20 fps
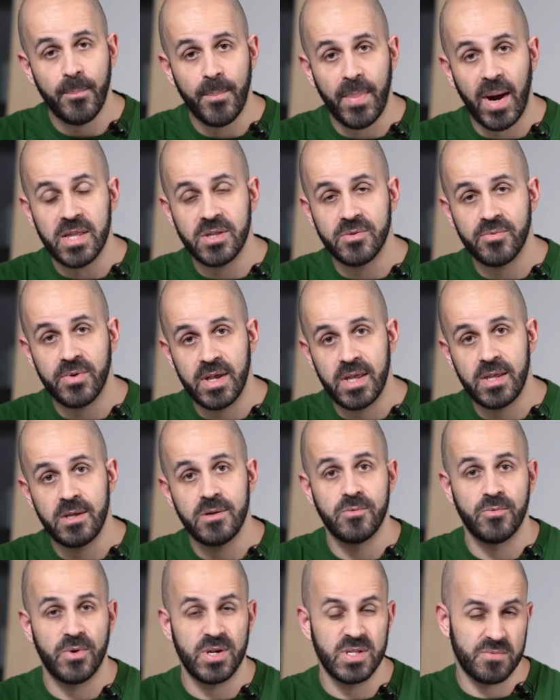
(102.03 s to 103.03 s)
By the
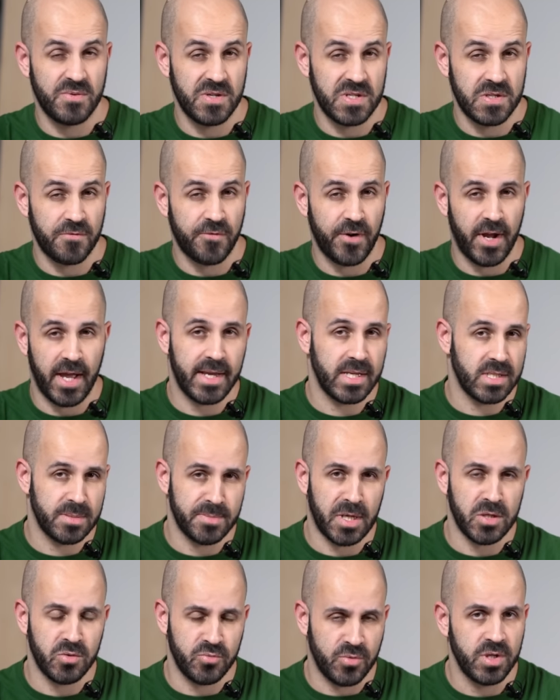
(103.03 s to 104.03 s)
way, one Swiss franc is
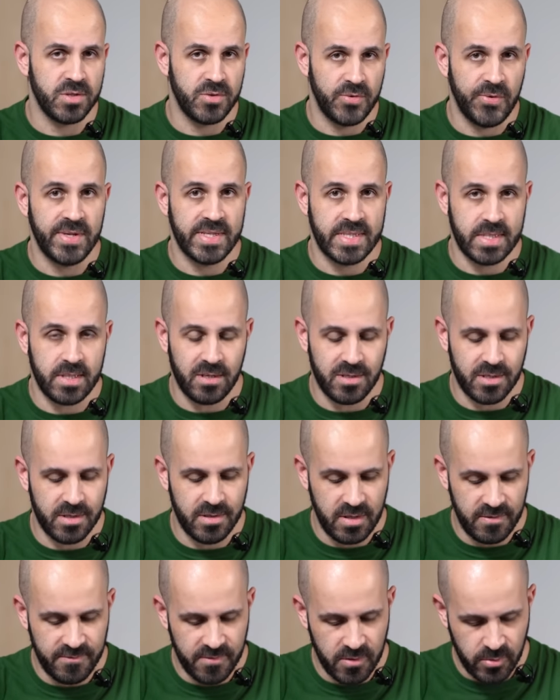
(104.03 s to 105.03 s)
about one US
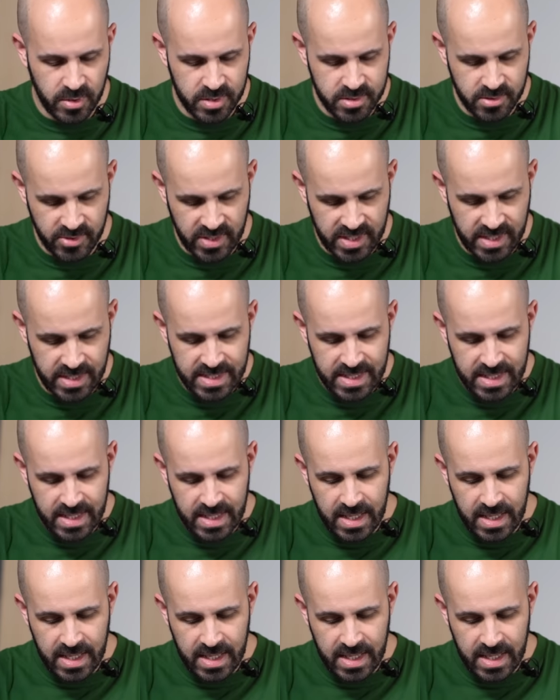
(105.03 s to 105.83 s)
dollar, if you're wondering.